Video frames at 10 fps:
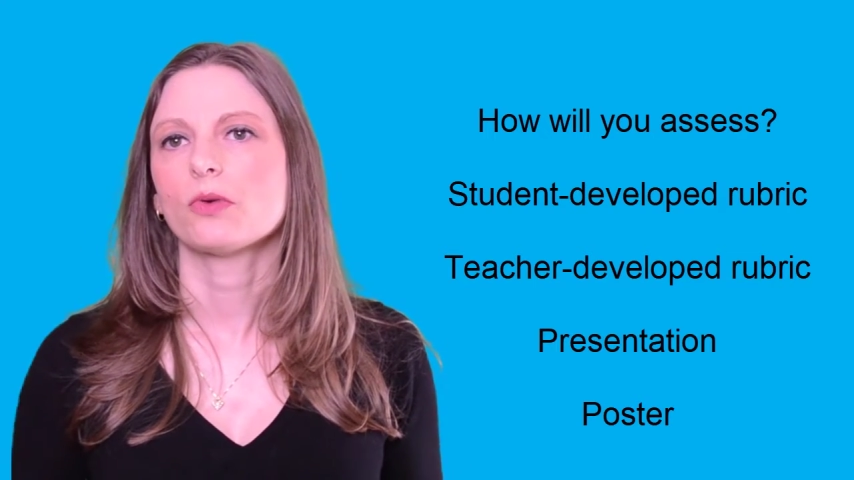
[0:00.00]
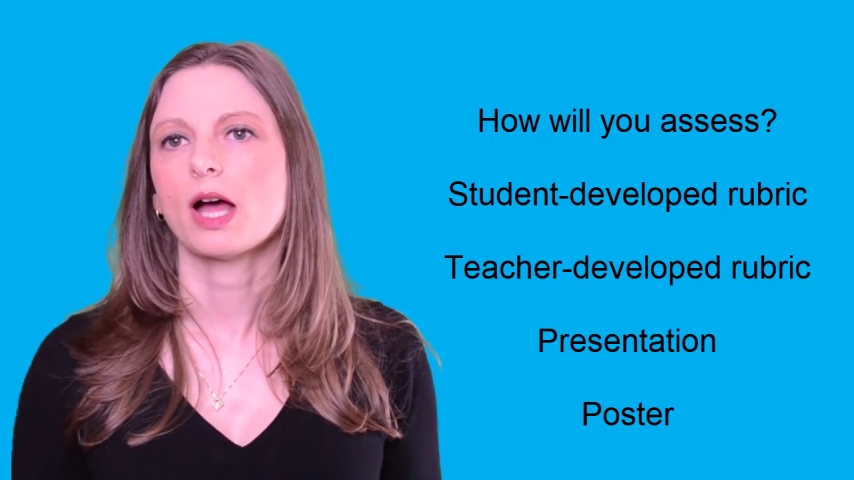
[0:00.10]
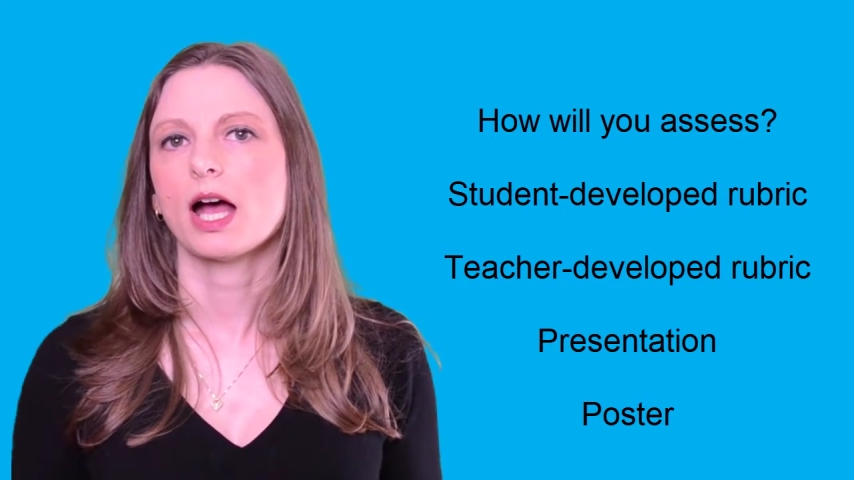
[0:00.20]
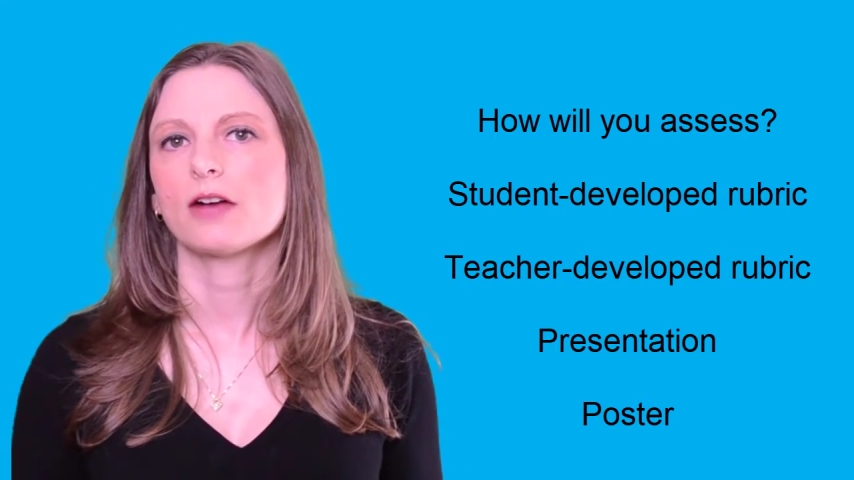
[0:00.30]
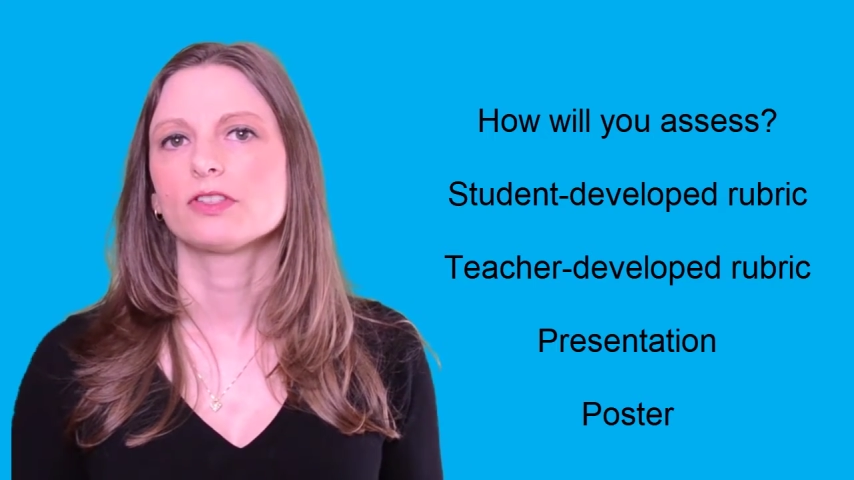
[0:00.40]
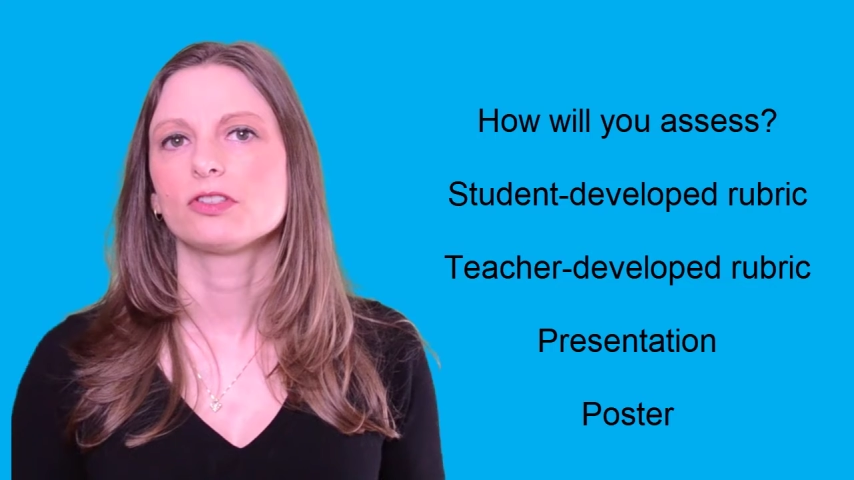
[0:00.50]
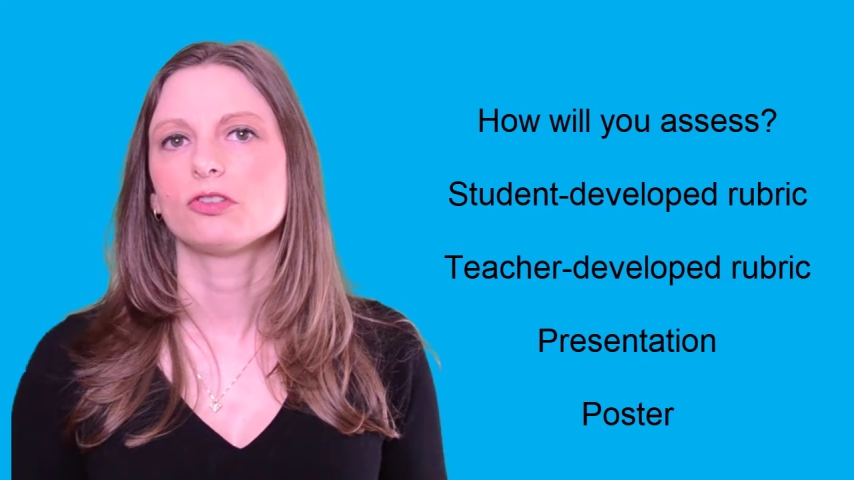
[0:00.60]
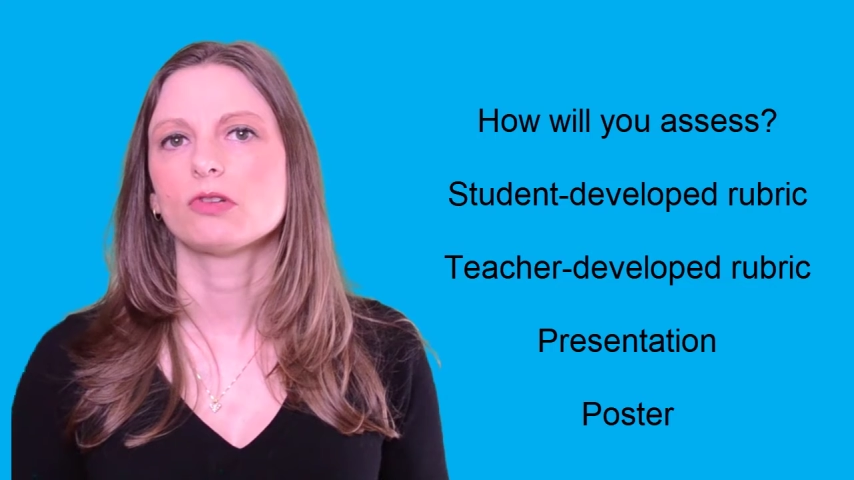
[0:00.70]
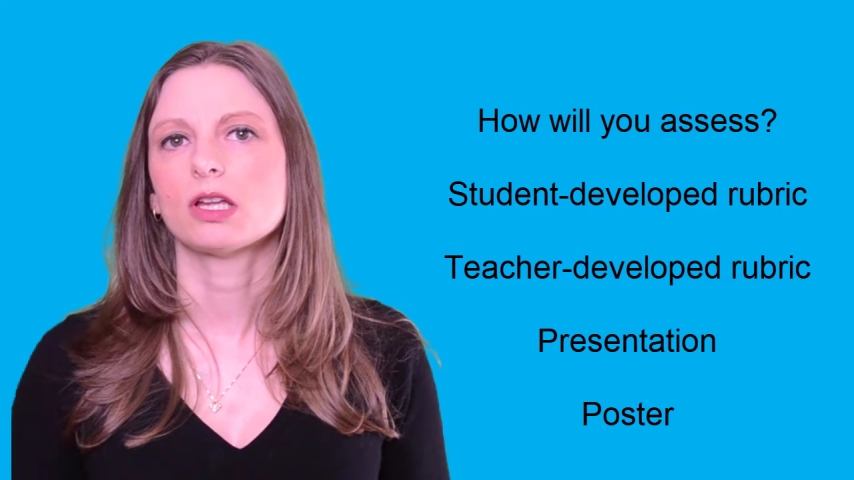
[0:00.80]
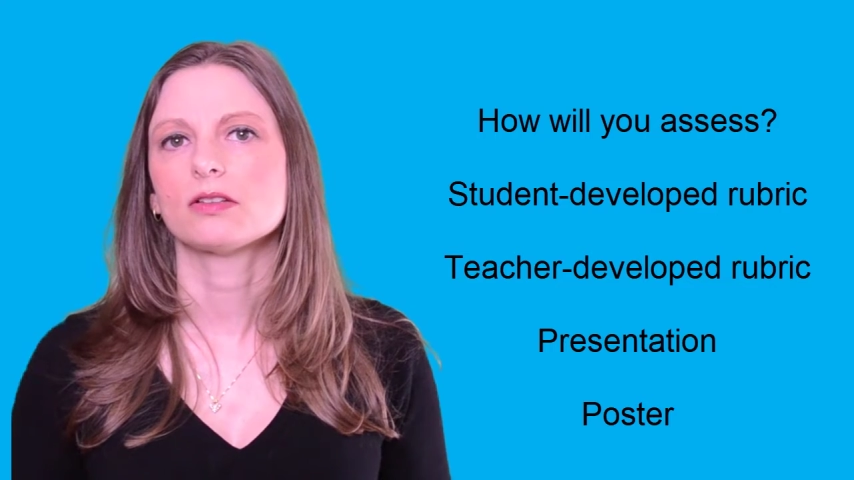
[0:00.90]
have
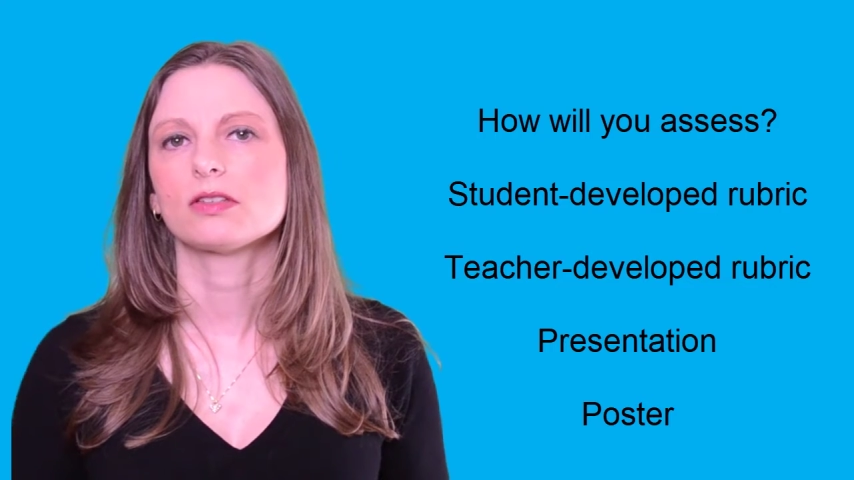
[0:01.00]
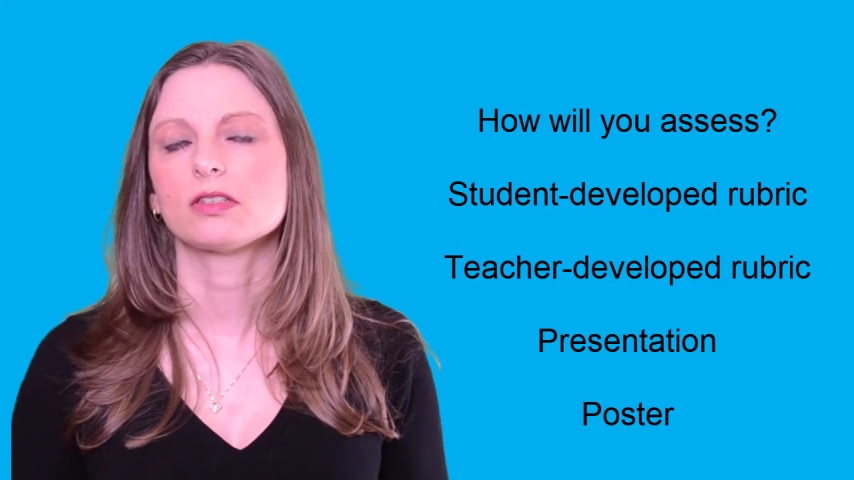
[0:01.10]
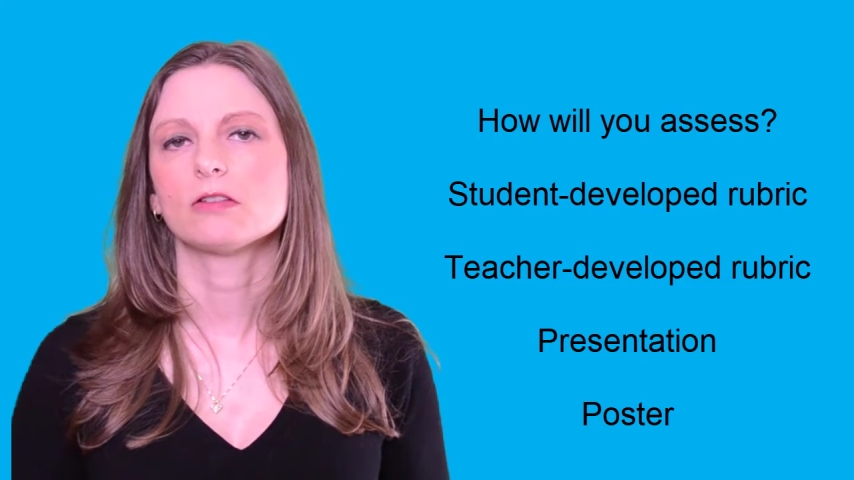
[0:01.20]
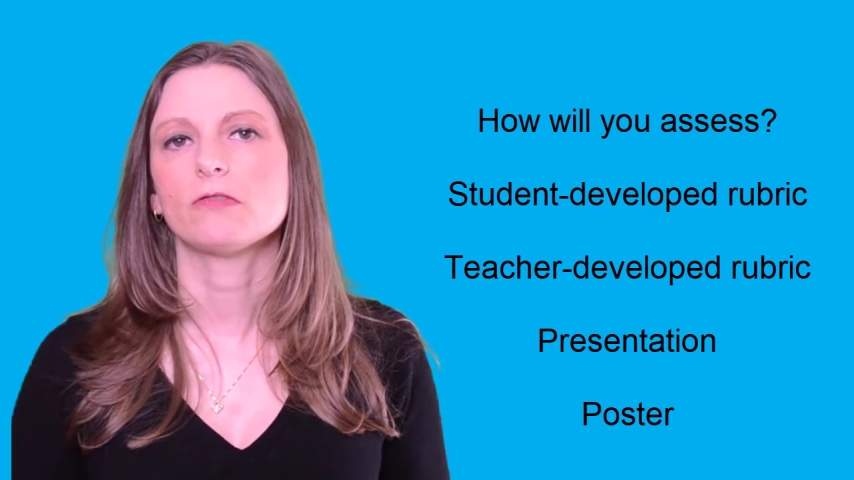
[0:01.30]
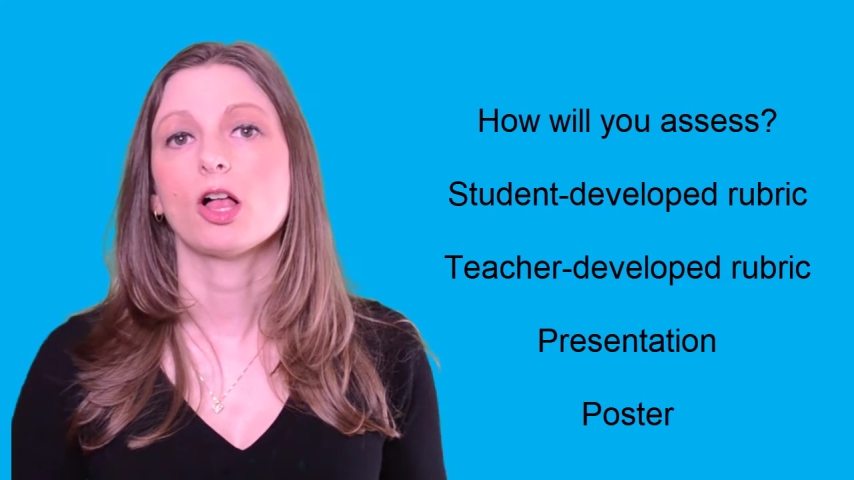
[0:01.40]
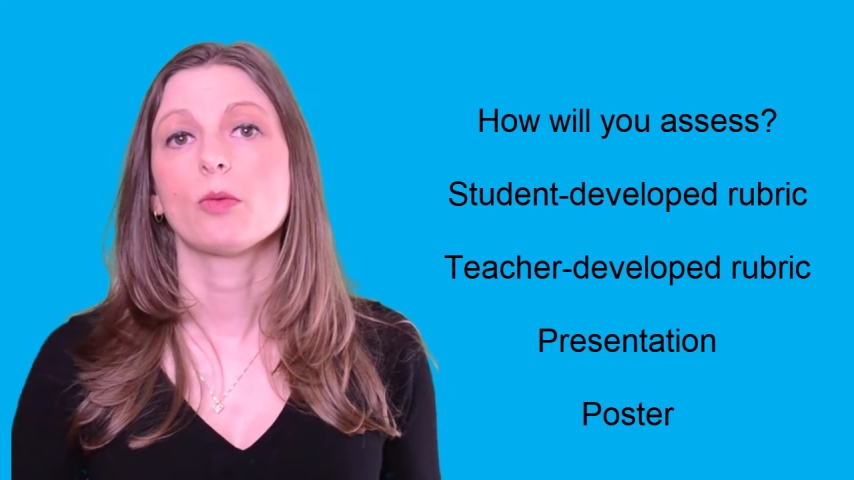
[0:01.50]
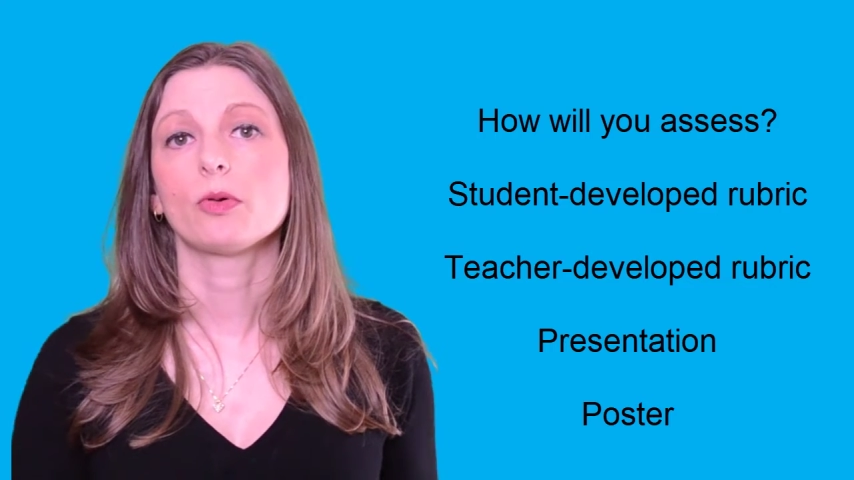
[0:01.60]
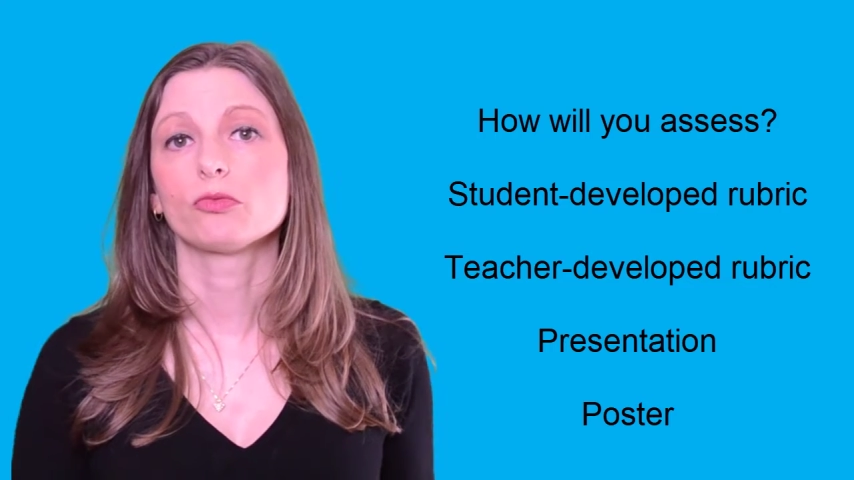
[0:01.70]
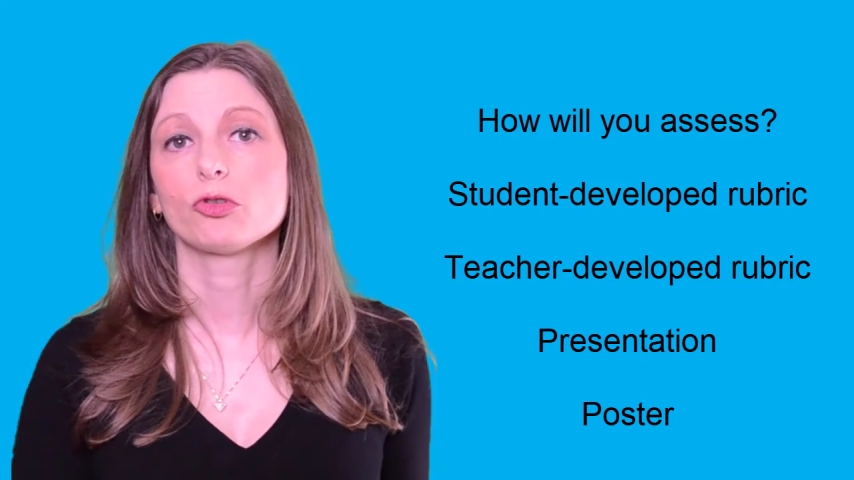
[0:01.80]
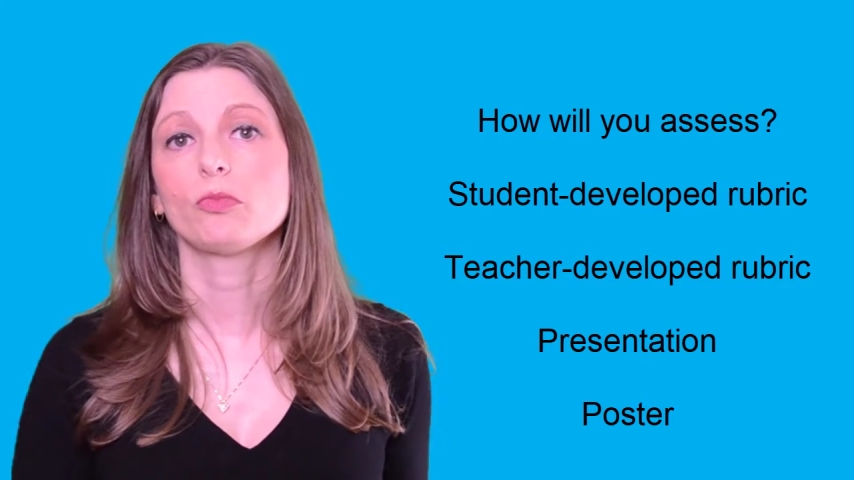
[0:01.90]
students develop
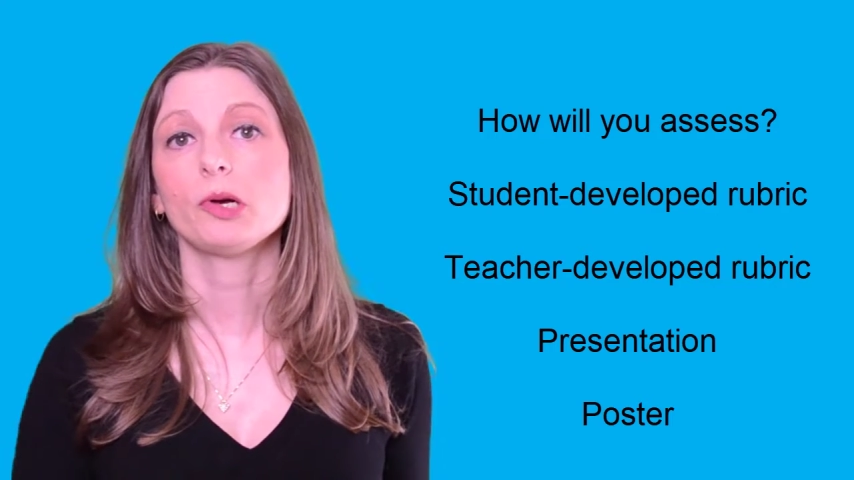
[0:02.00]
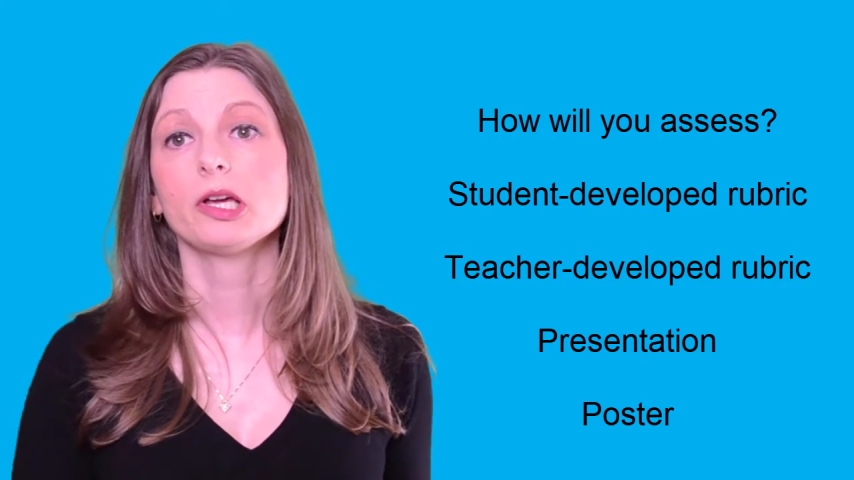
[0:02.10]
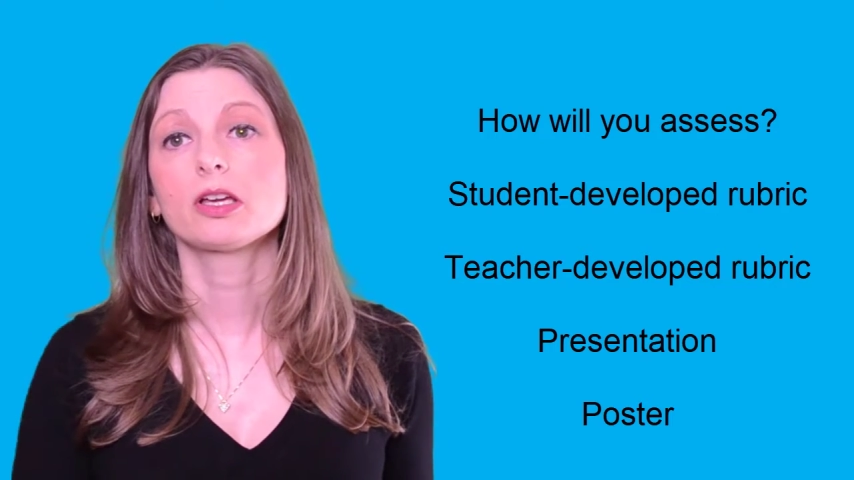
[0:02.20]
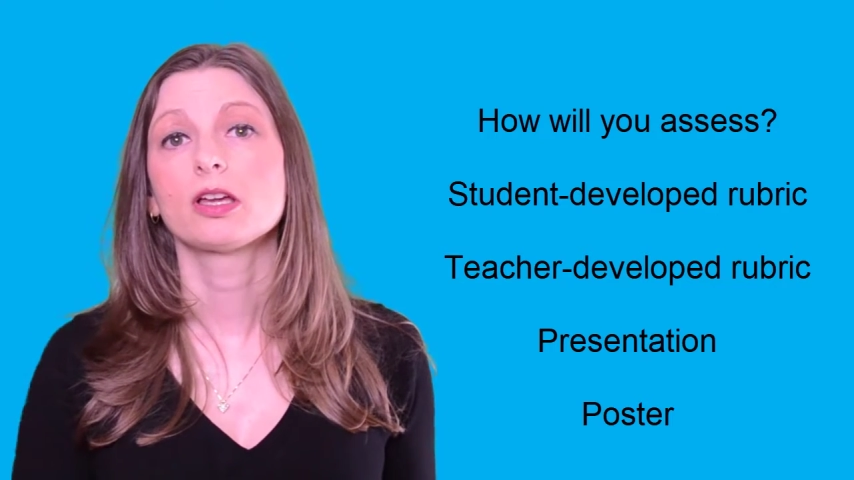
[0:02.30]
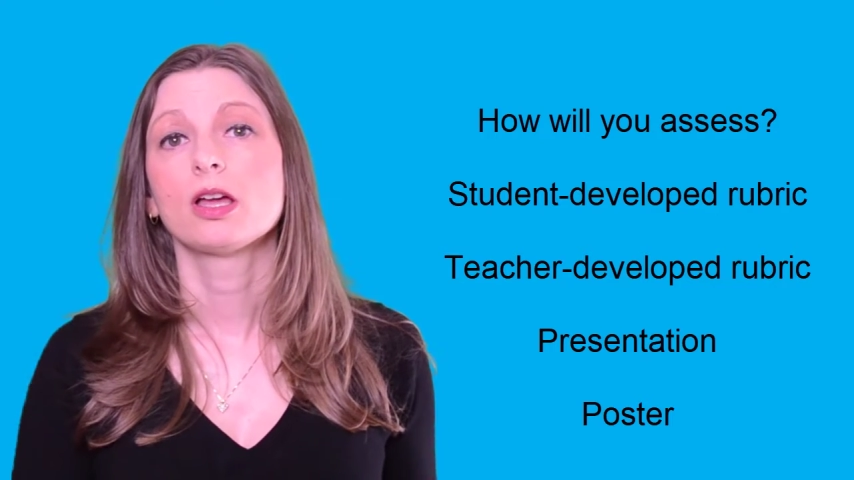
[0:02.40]
a rubric?